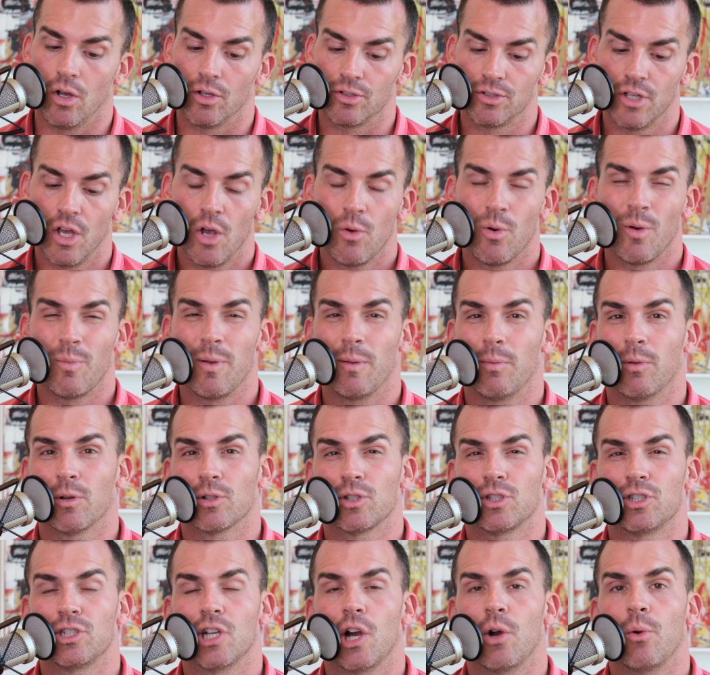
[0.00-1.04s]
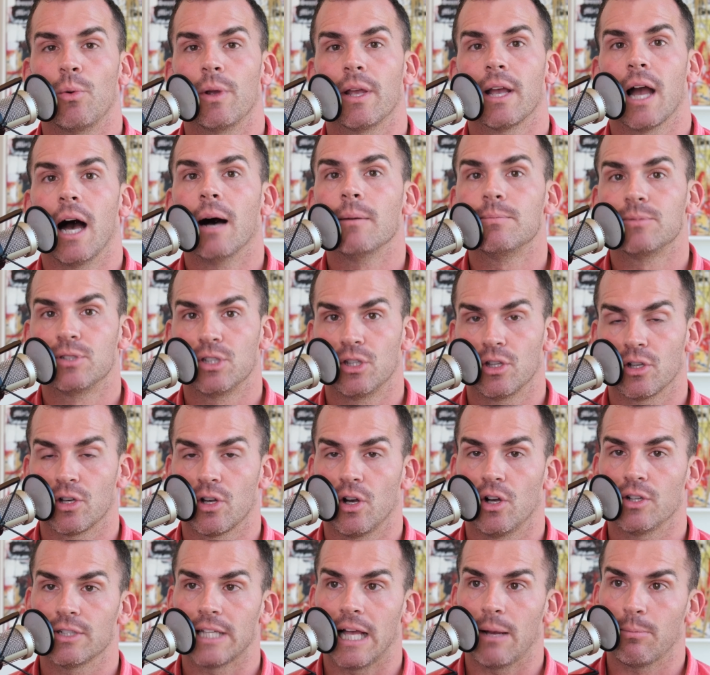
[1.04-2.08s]
When people are showing up to the calls, how
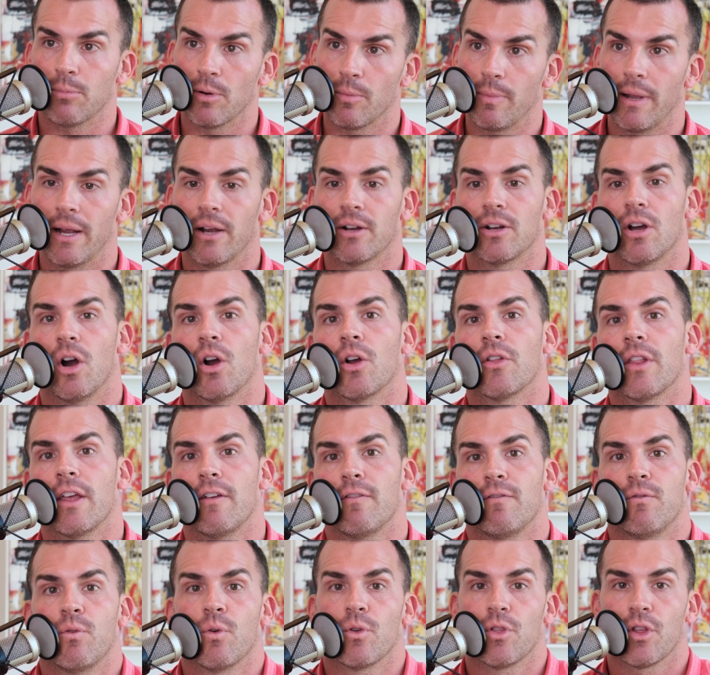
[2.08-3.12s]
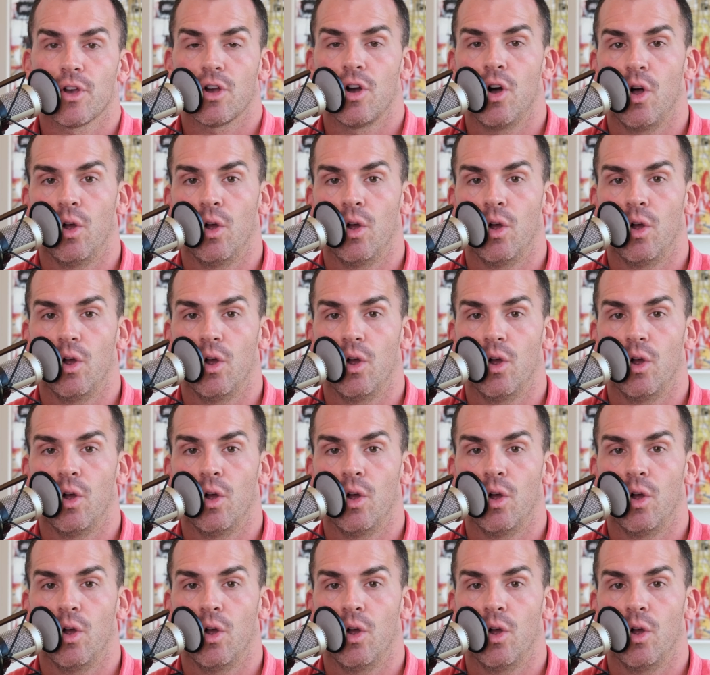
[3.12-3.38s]
prepared are they for the calls?